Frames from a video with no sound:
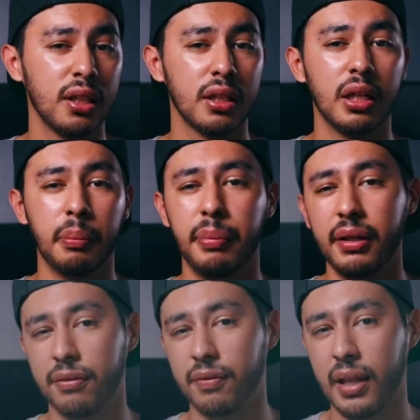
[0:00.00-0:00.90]
look a
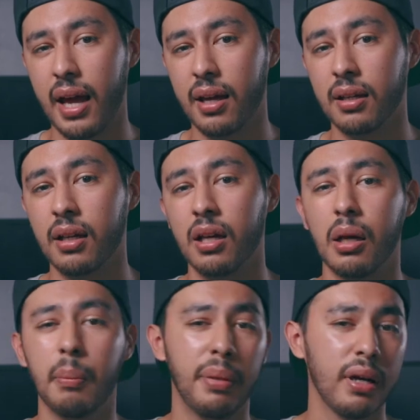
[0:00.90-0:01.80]
bit flat,
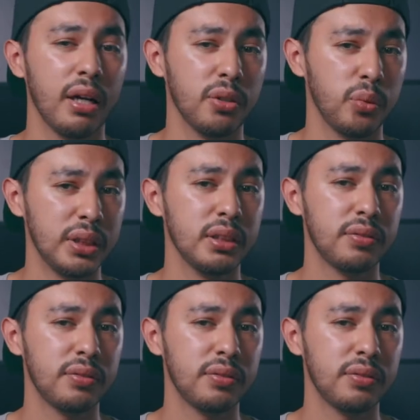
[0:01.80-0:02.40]
but reasons